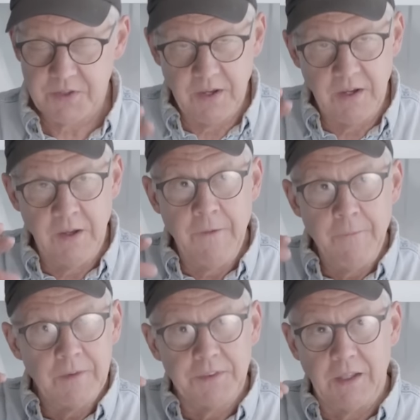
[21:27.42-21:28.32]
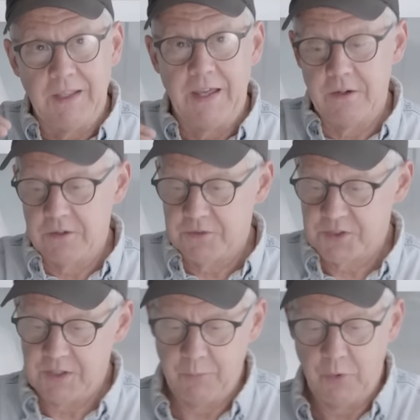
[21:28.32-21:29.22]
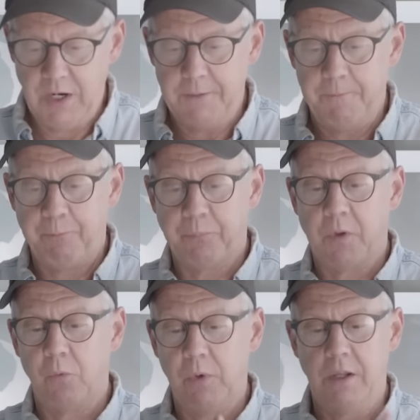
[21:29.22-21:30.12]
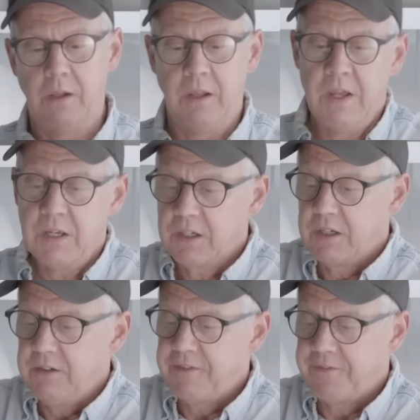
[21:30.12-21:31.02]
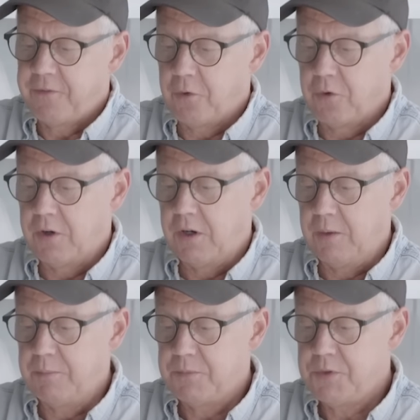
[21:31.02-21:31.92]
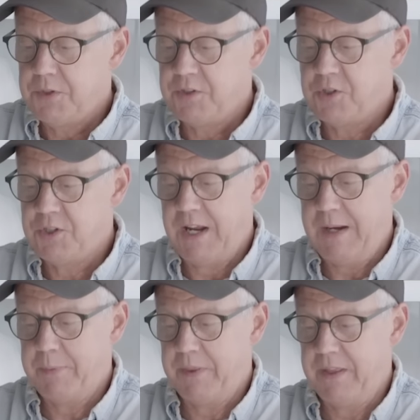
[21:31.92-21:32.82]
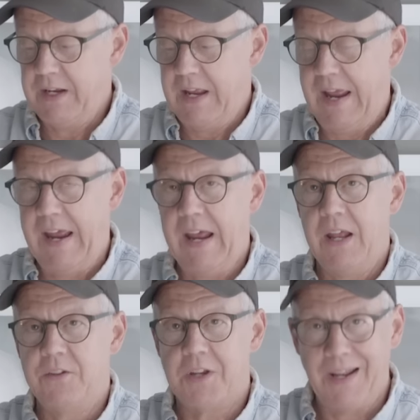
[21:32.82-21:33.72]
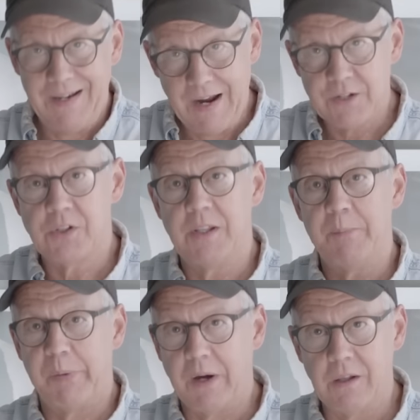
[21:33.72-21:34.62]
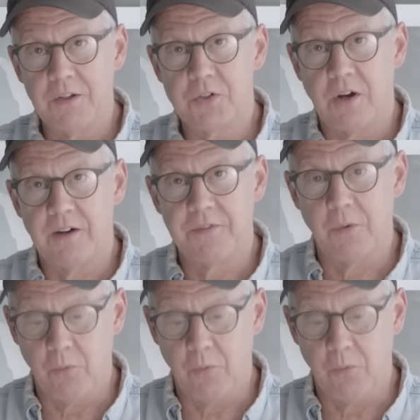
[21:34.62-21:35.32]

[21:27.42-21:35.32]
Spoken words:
the leather somewhat will conform to the shape of the edge and actually polish off the